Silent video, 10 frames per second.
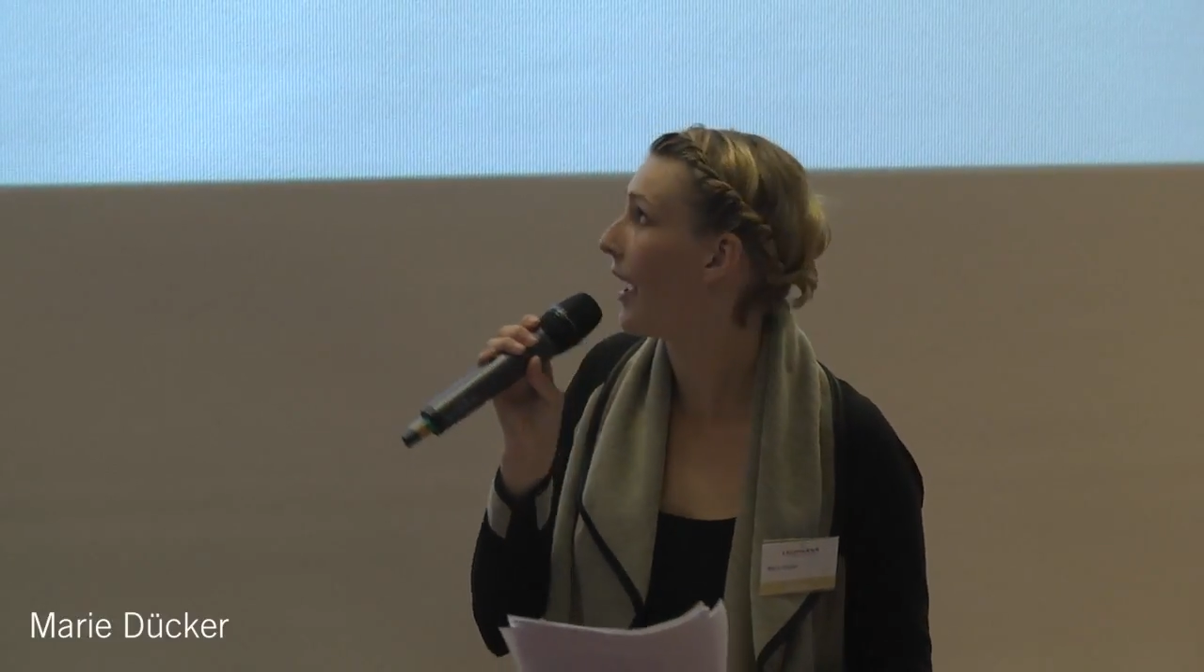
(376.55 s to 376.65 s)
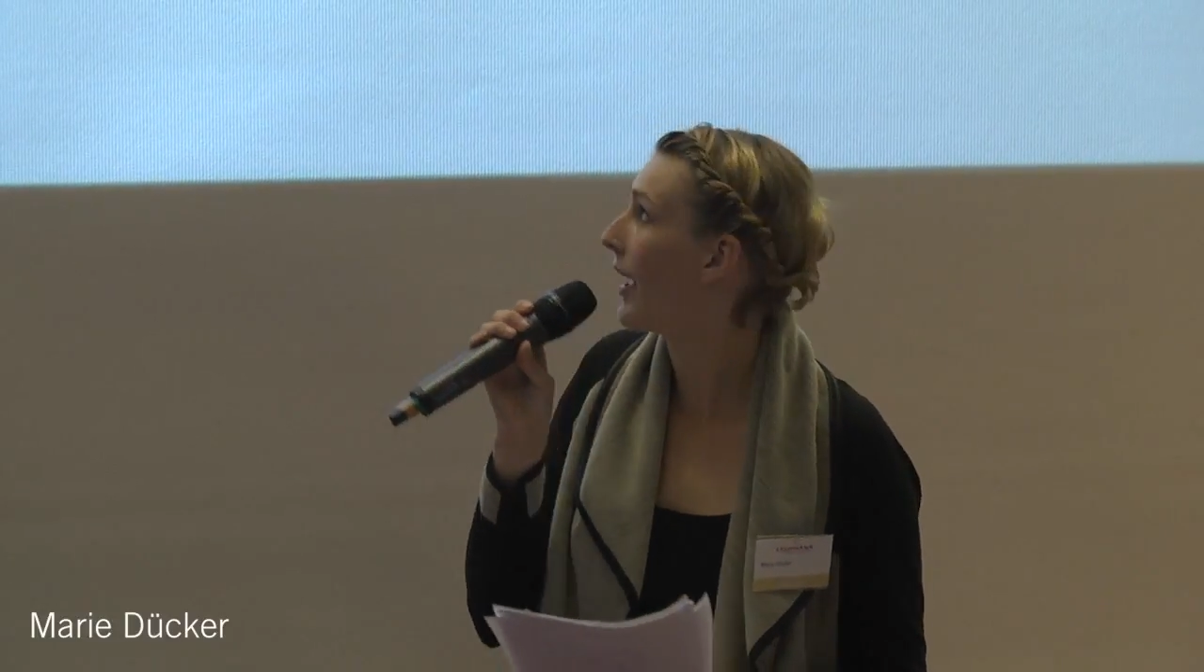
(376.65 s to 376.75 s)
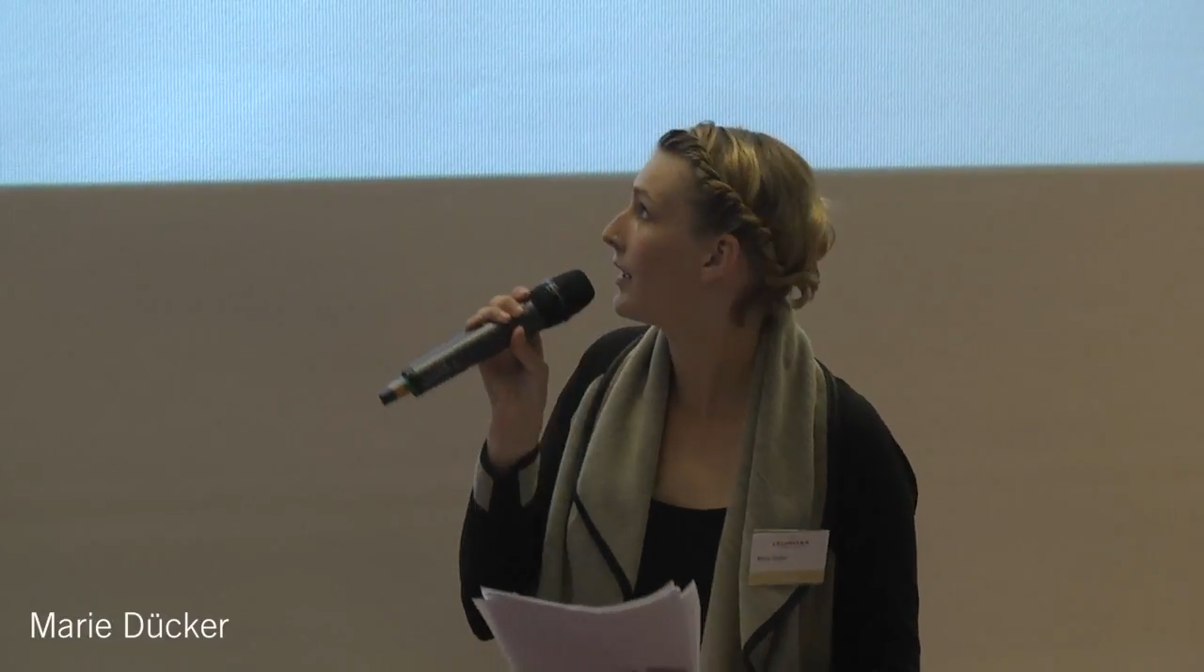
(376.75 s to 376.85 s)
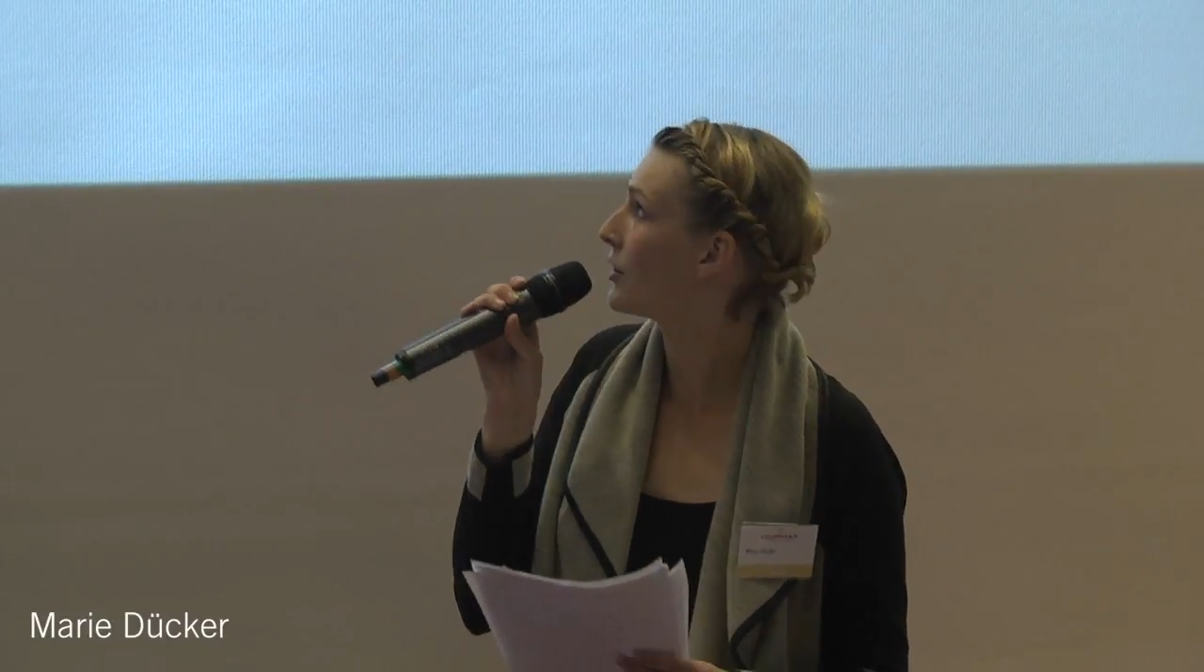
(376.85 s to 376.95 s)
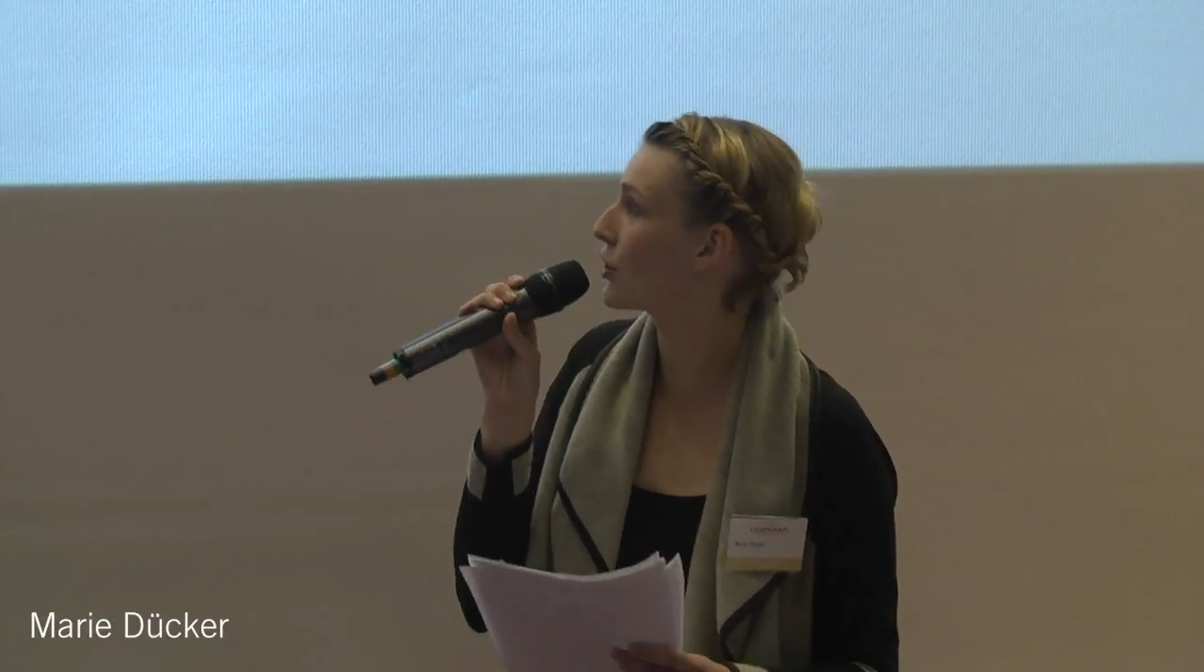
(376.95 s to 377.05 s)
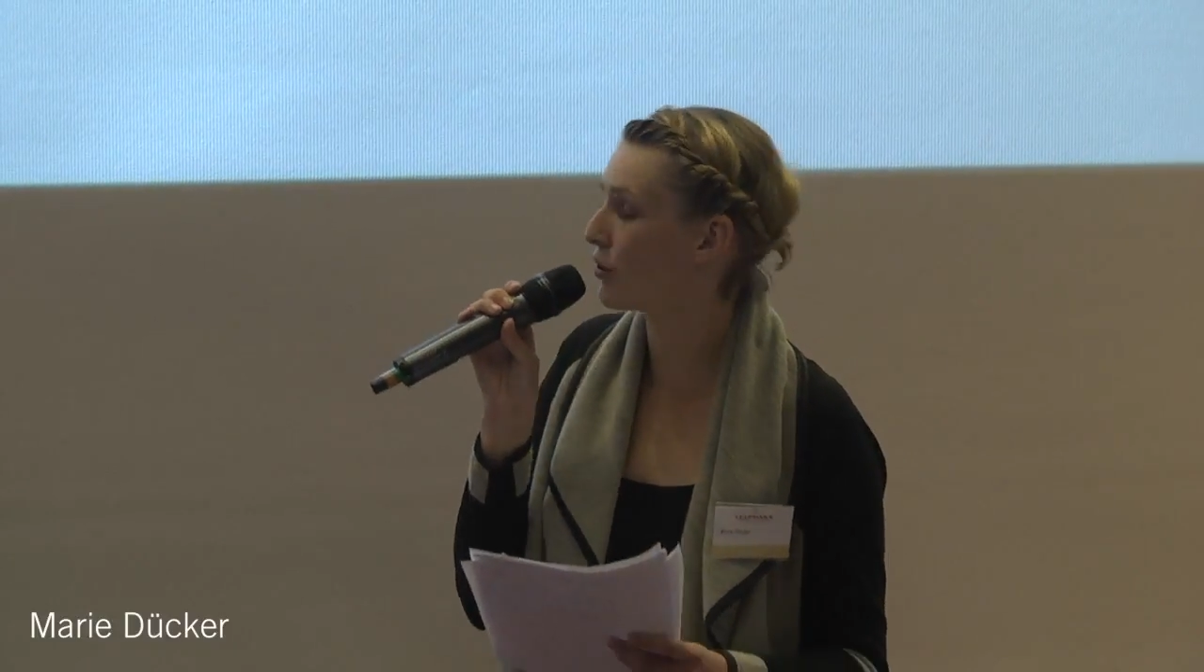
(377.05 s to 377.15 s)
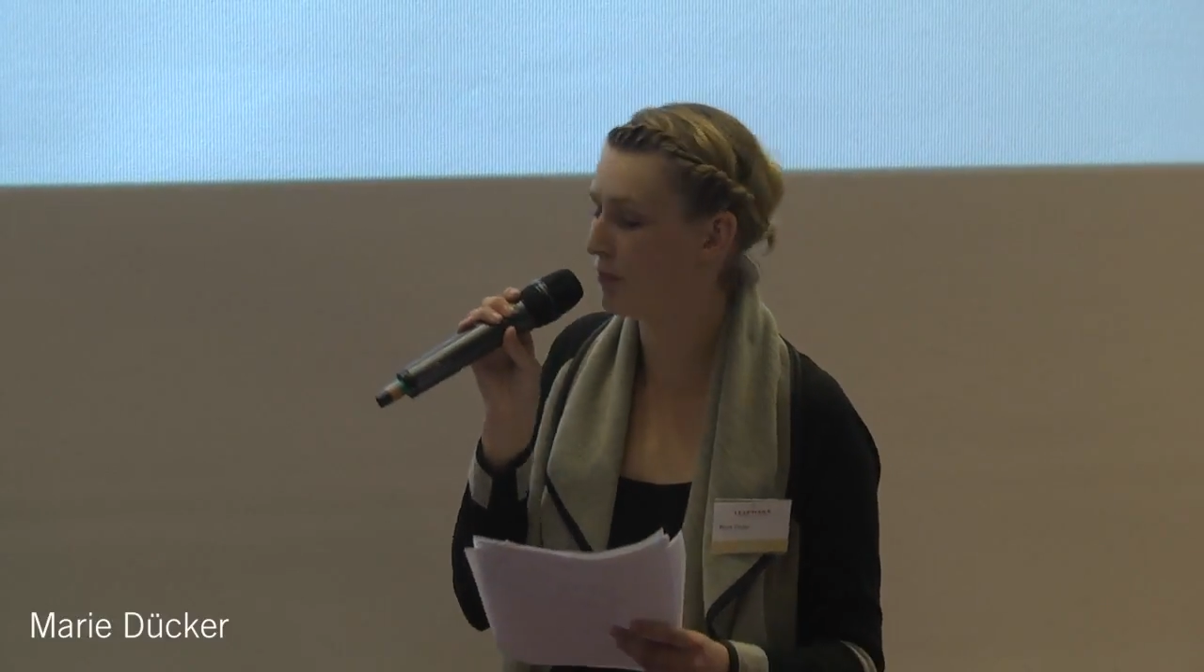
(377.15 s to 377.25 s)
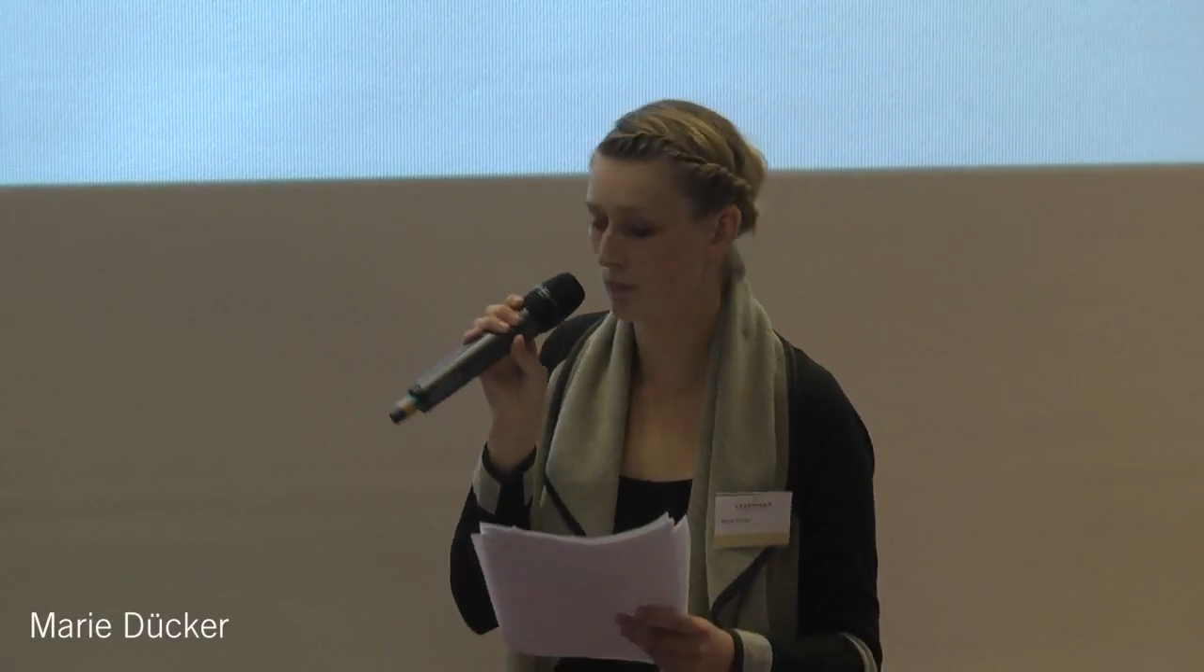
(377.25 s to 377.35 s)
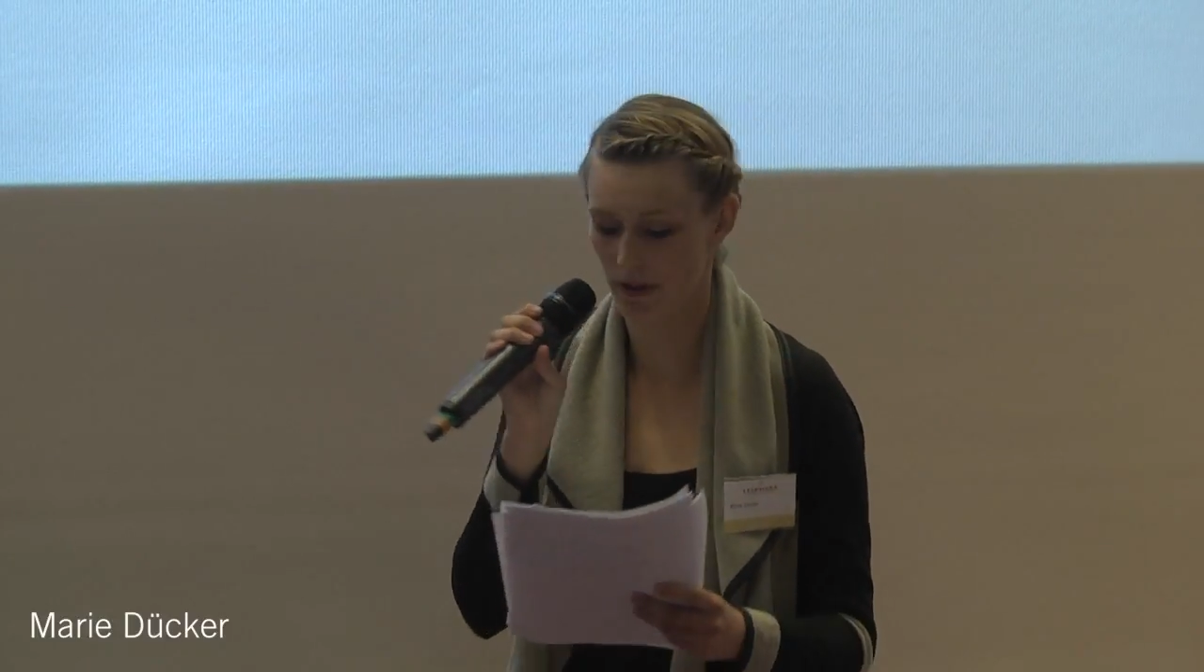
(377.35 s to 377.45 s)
and it should